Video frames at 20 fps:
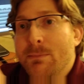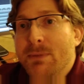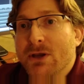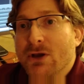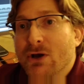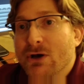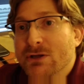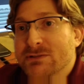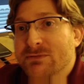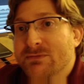
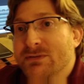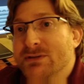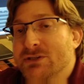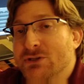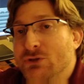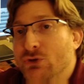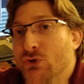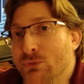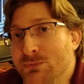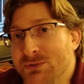because of
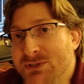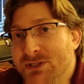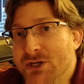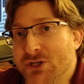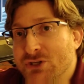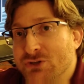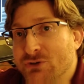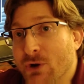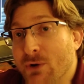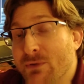this Noobs
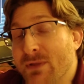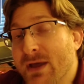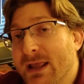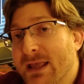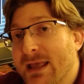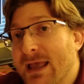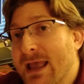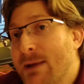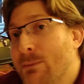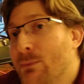distro
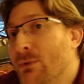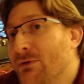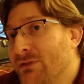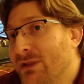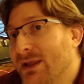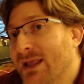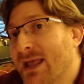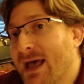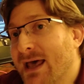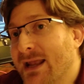that came
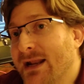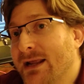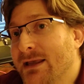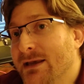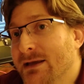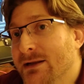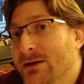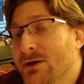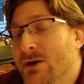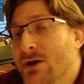with the Cana
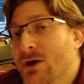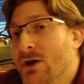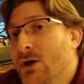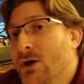kit,